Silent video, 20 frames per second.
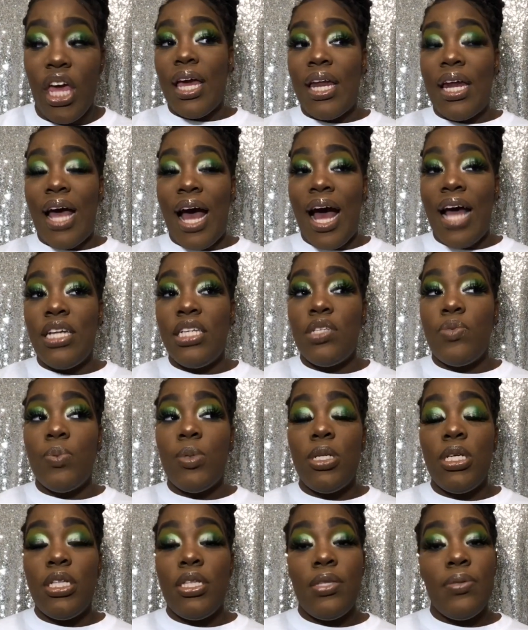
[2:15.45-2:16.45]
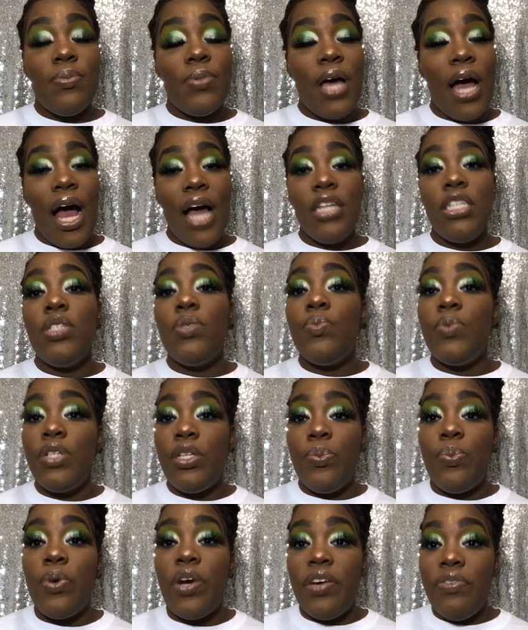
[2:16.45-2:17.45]
And I just
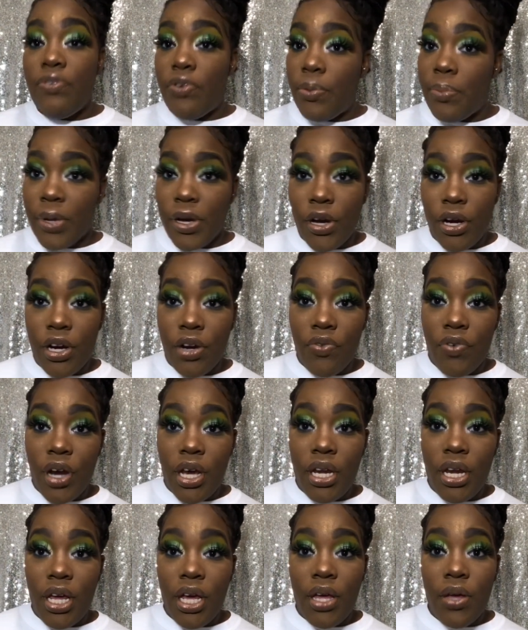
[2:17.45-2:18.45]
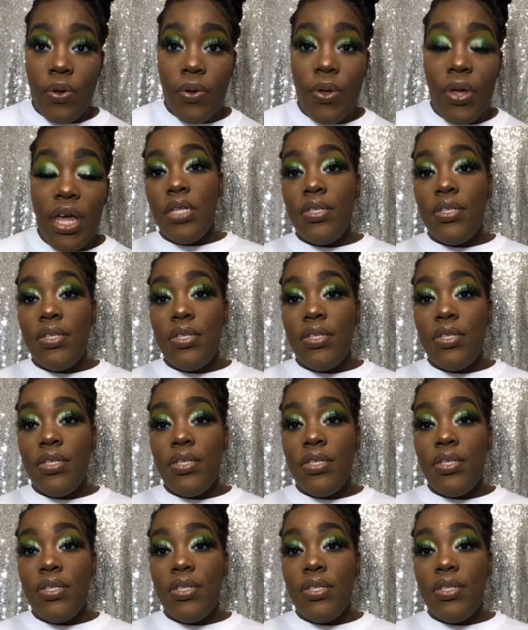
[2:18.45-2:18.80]
really pray for America right now.